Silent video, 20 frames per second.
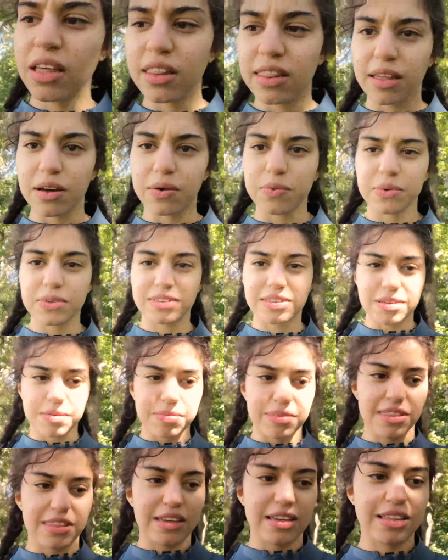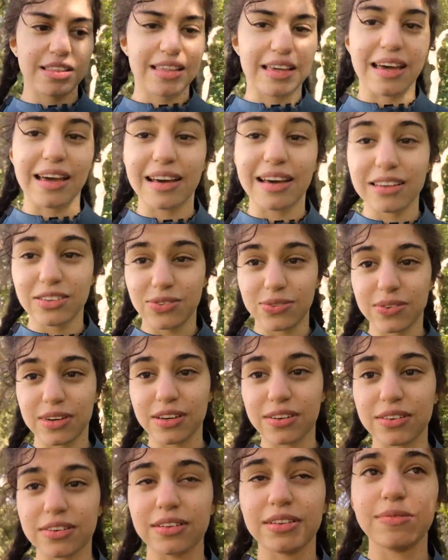That was something that I
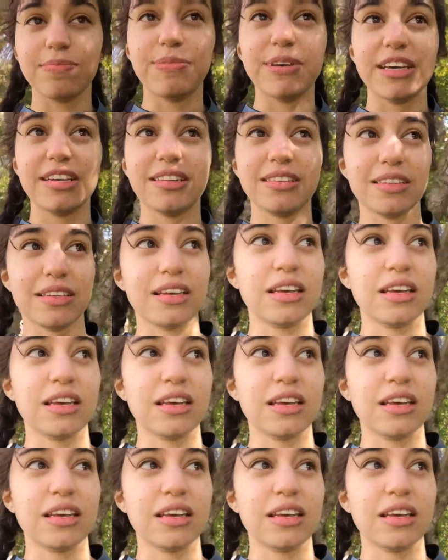struggled a bit.